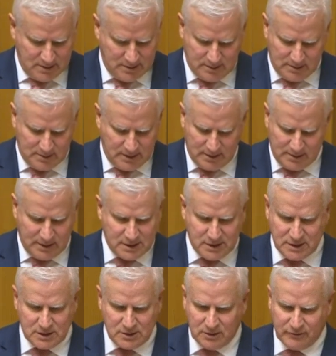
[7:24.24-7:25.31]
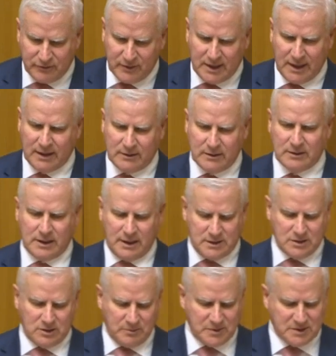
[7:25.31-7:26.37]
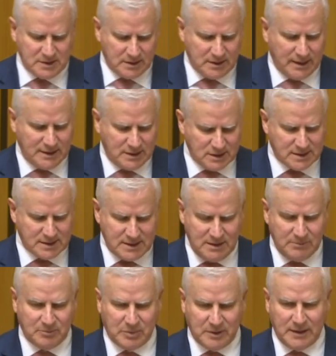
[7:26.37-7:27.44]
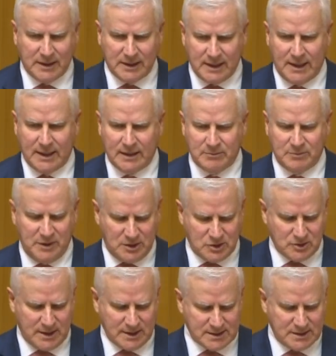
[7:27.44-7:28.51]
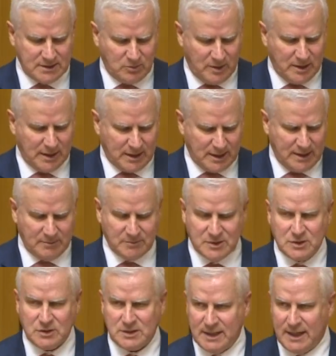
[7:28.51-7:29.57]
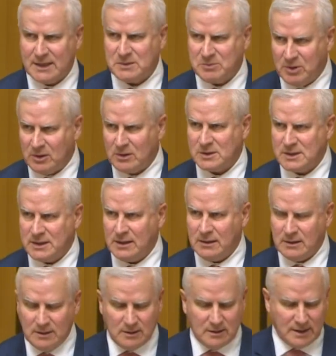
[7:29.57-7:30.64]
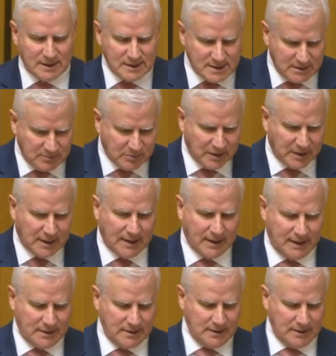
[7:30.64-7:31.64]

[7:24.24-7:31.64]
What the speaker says: let's just not forget that those opposite, they just simply can't be trusted when it comes to tax policy. They simply can't.